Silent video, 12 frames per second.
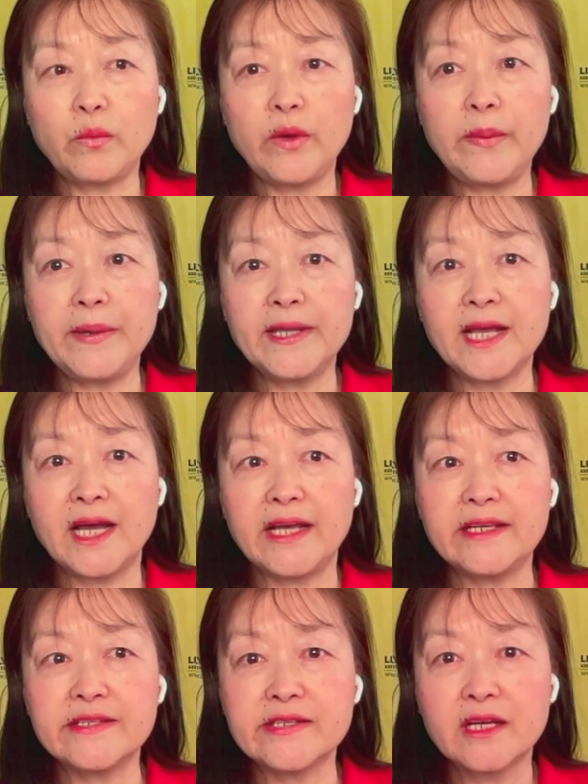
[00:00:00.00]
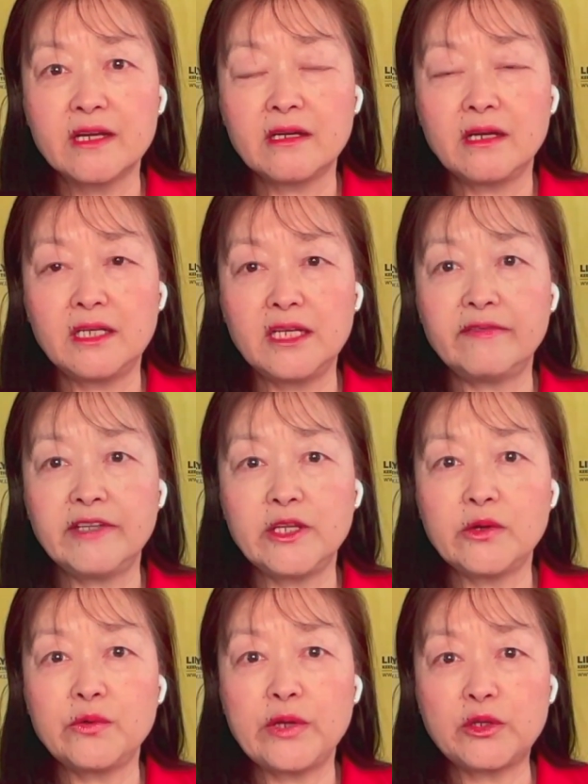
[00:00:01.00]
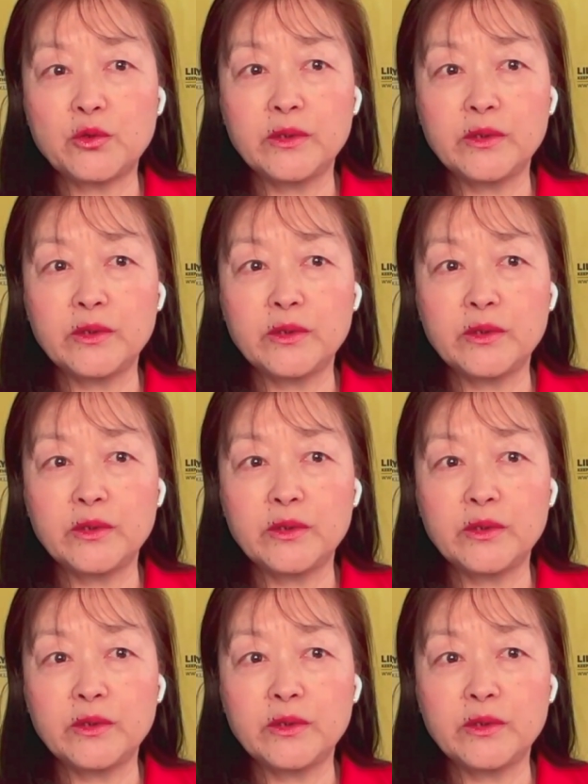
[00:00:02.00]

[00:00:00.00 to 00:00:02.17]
weaponized even during